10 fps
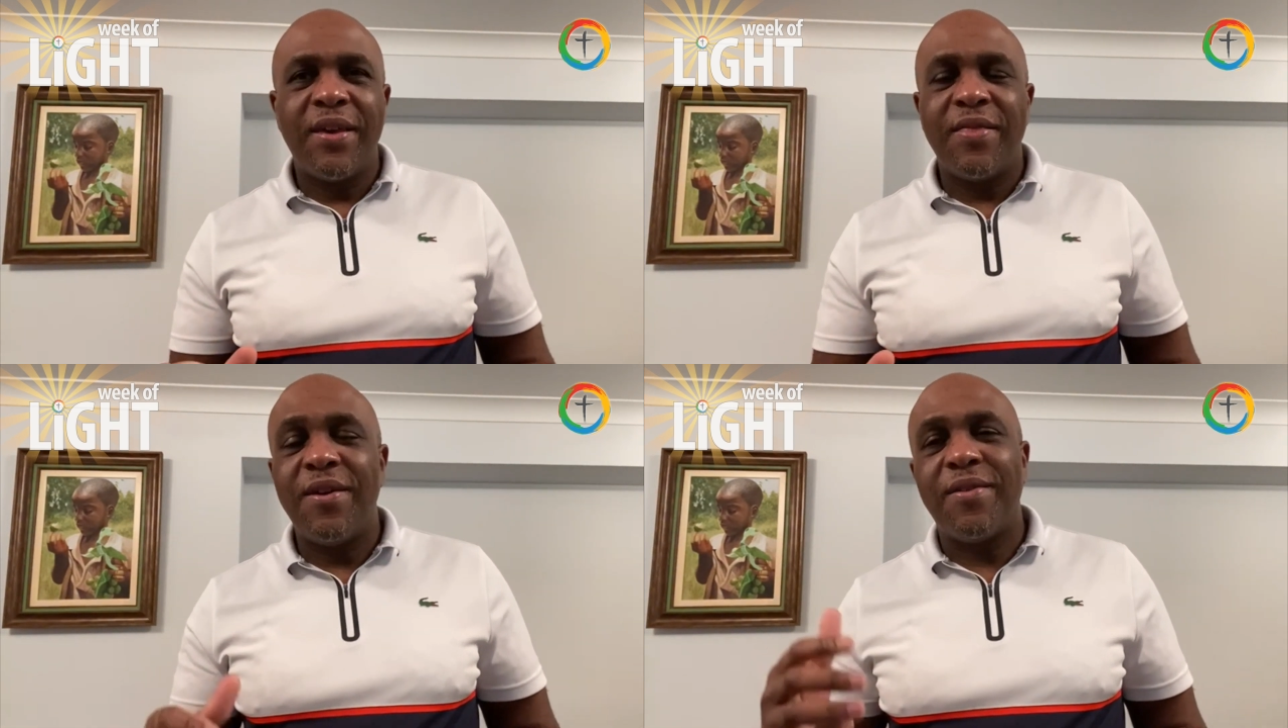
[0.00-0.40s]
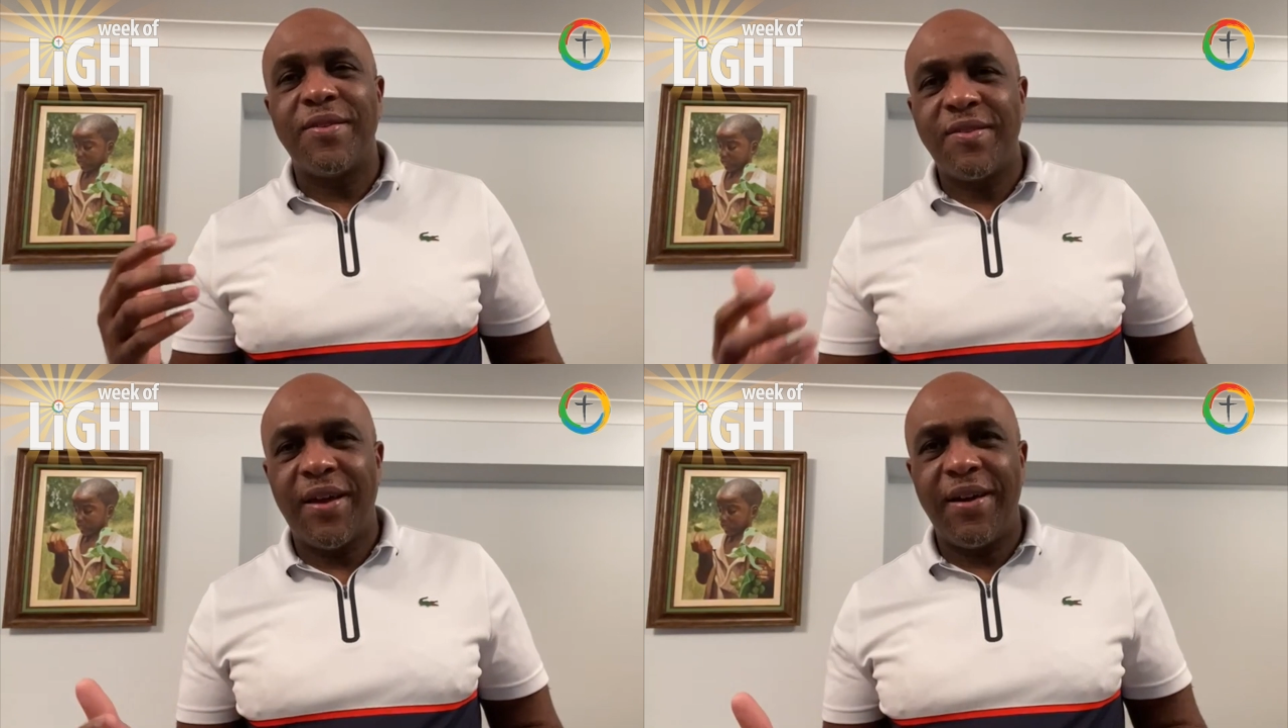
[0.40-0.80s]
the other
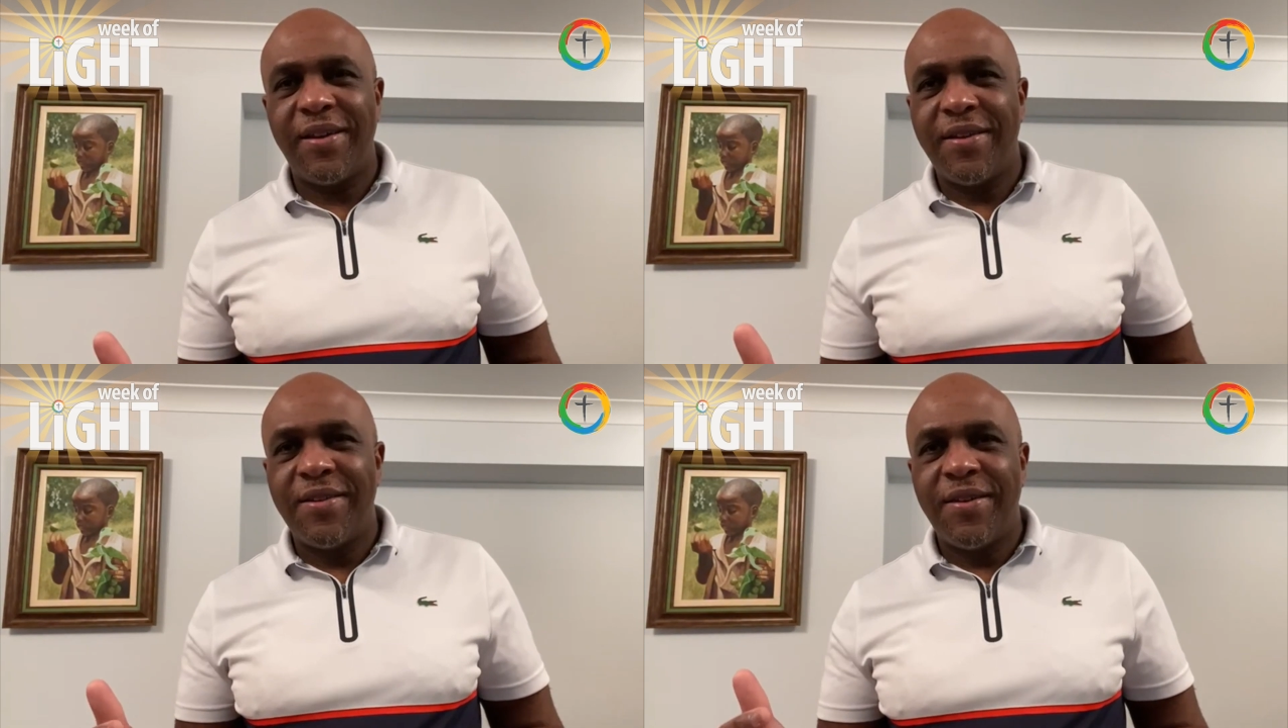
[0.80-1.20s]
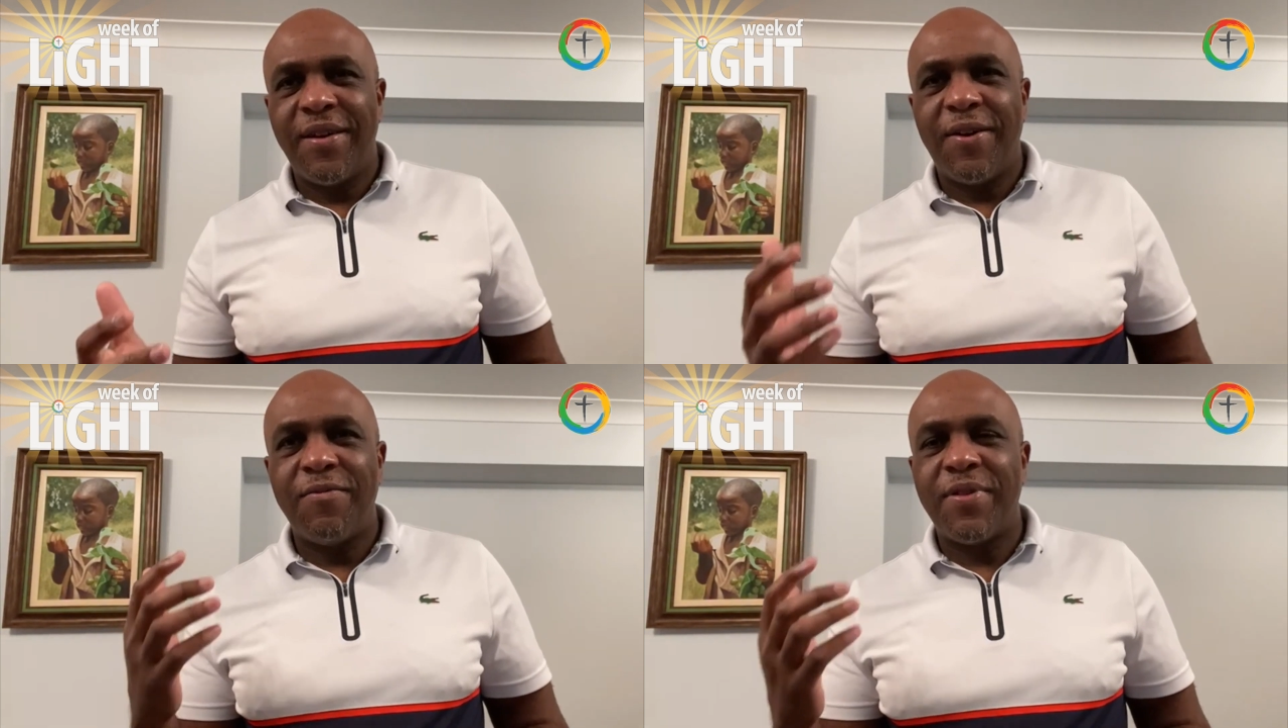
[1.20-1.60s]
side
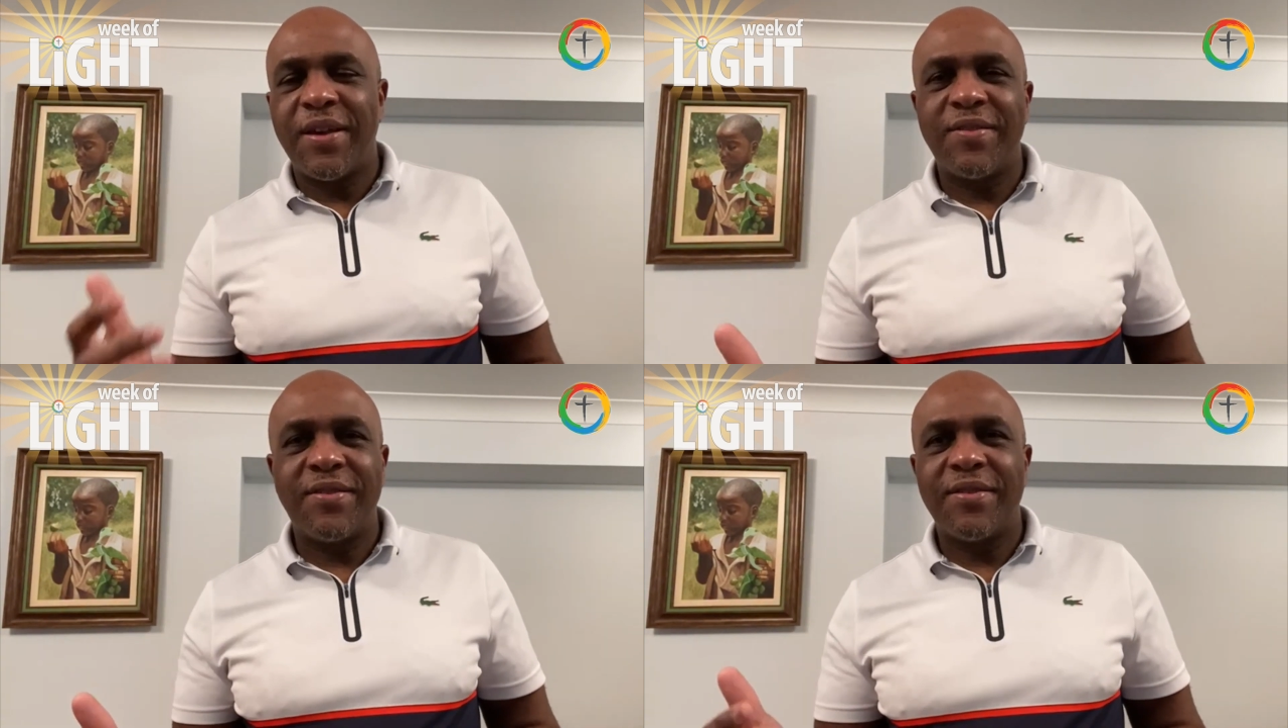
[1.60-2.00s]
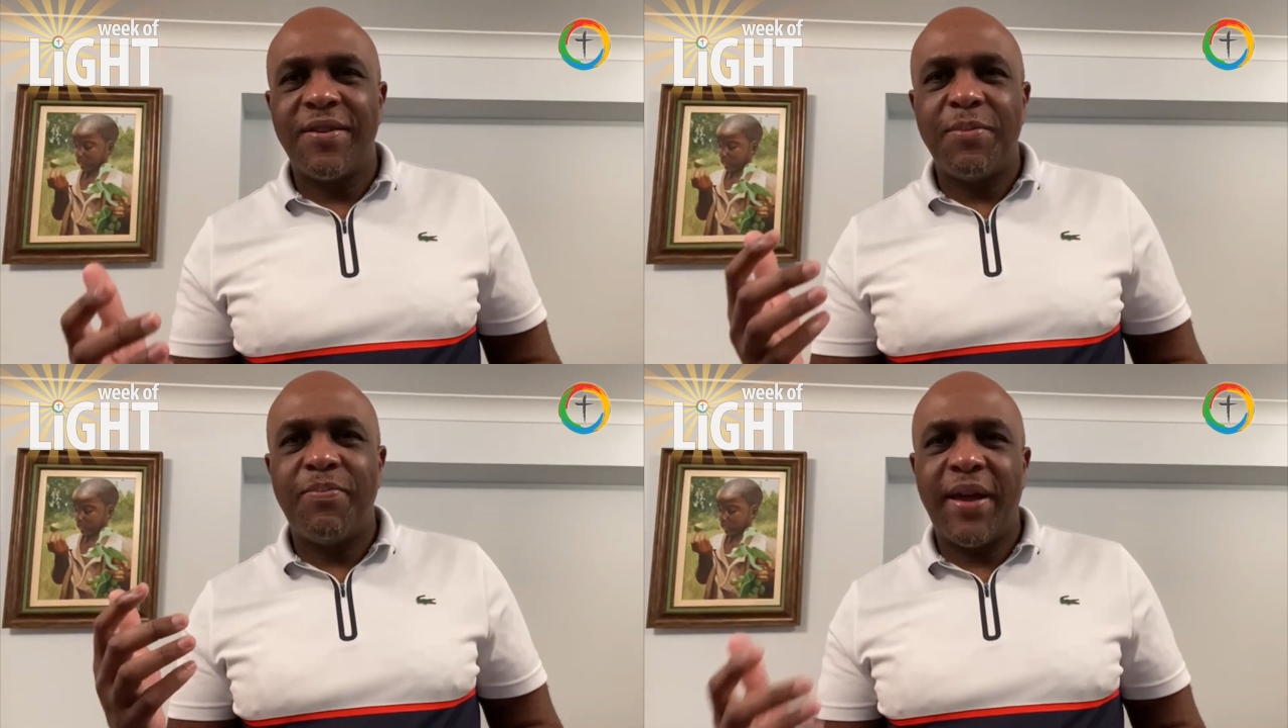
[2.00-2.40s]
of this
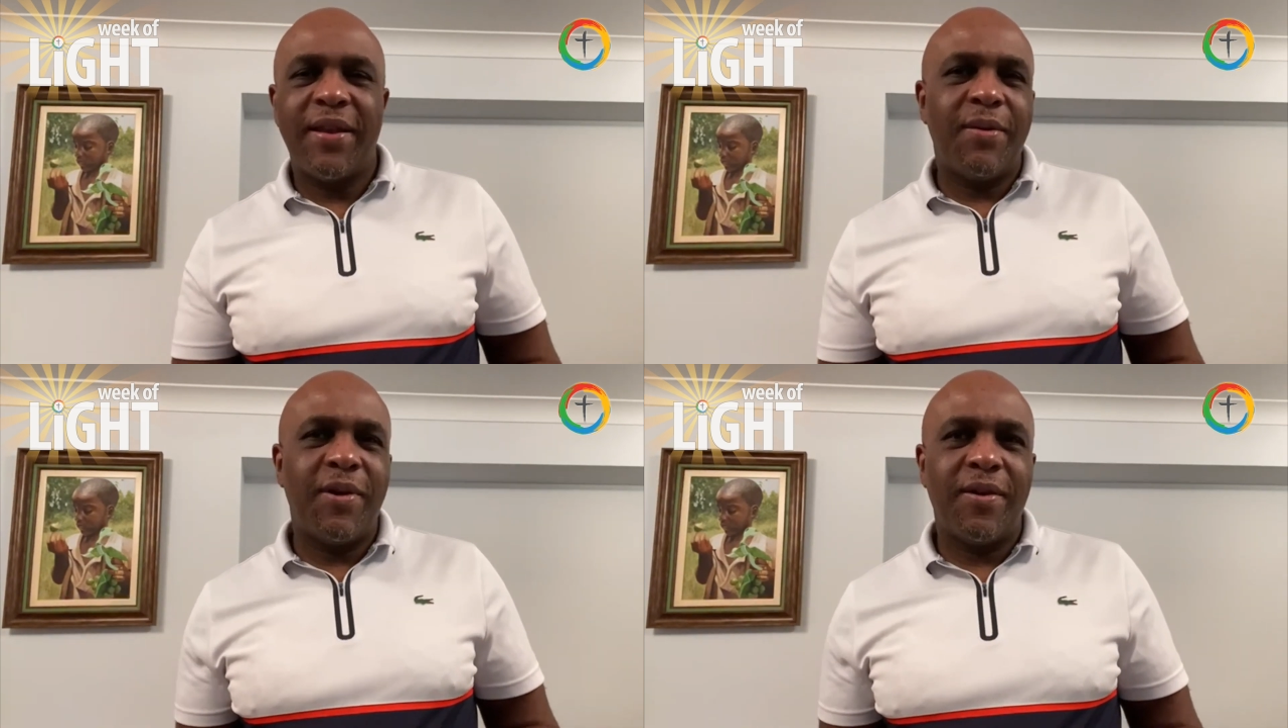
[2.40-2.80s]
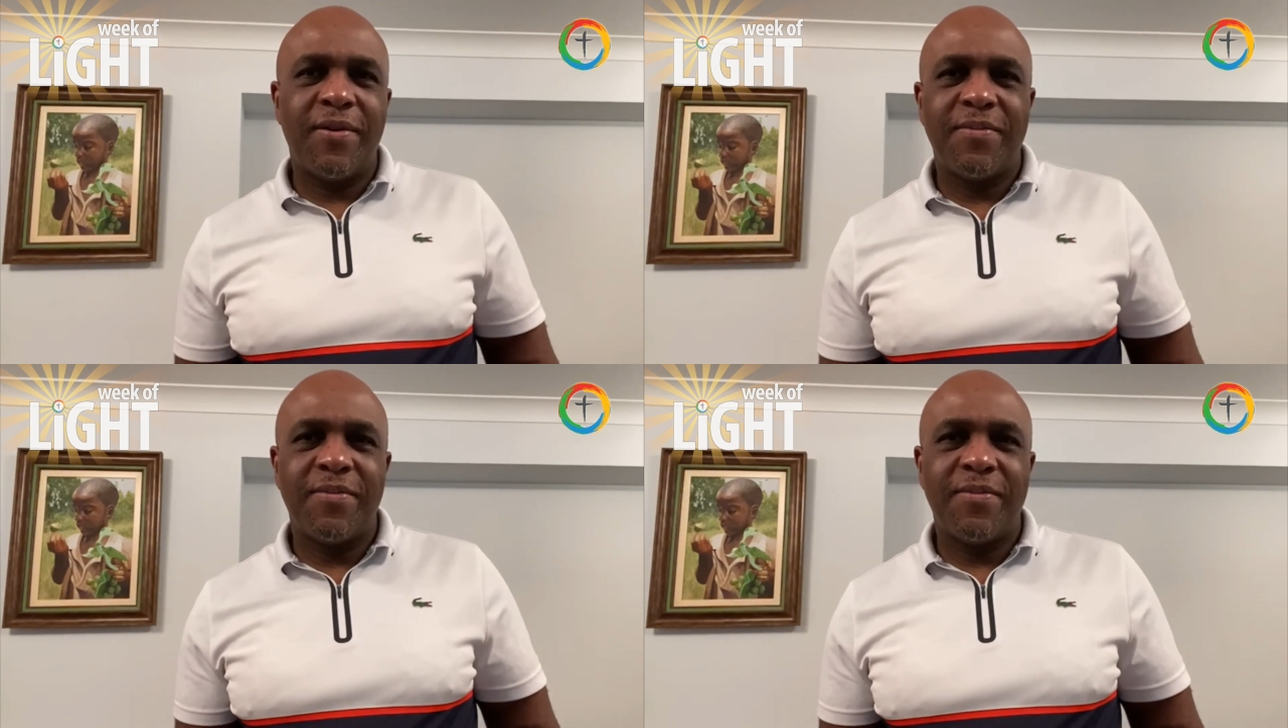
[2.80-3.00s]
pandemic.